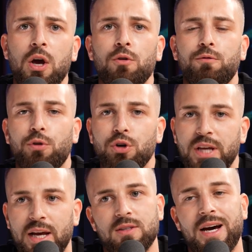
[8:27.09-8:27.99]
For
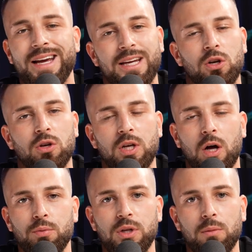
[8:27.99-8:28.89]
that, I cannot
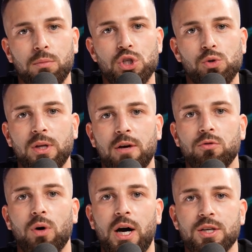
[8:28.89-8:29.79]
help you that much. You will have
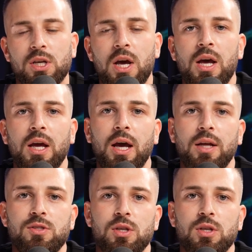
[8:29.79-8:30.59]
to ask and